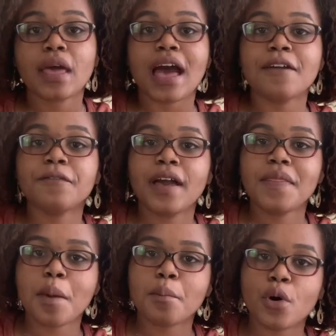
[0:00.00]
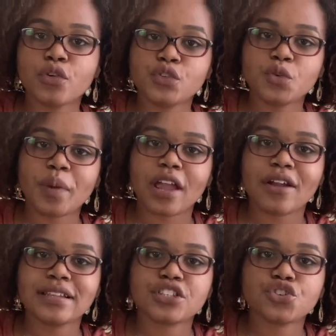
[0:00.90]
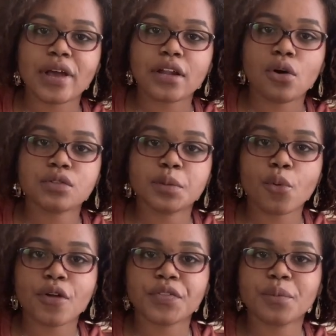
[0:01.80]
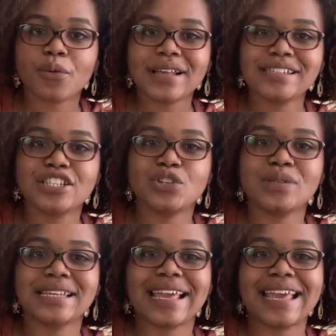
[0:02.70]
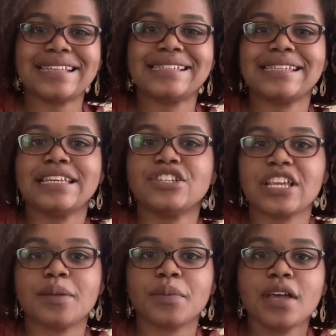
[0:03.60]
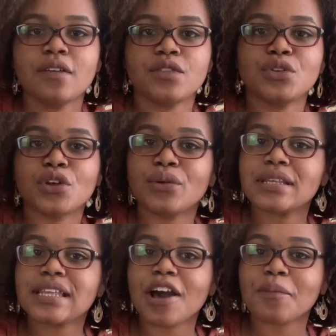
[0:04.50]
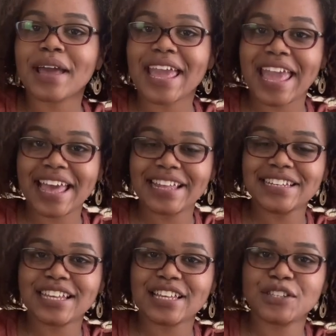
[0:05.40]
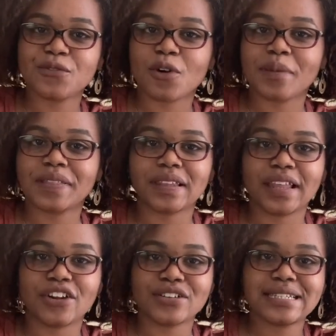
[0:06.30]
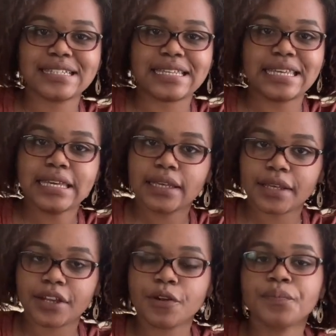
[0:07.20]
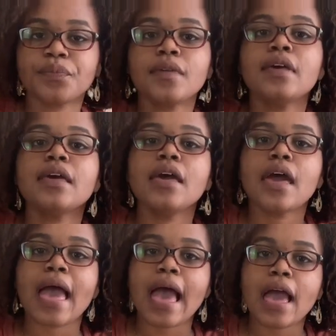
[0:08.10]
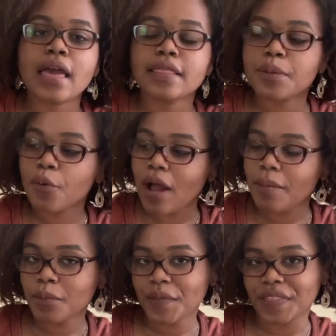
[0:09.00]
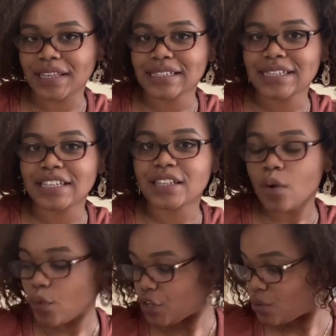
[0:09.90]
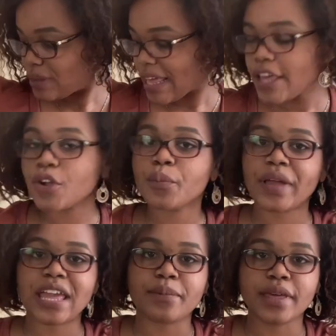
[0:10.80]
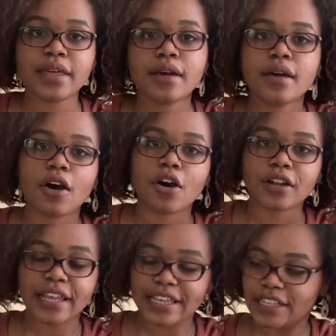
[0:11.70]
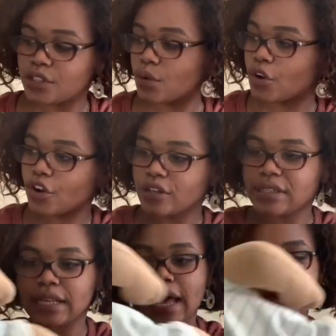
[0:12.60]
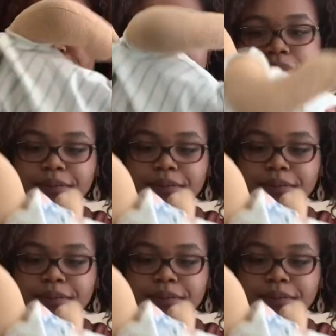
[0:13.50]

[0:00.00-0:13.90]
I find that most new parents try to support their breast using a C shape. If you notice how my hand is forming the letter C here, the problem with this is that when you lay your baby on his or her side,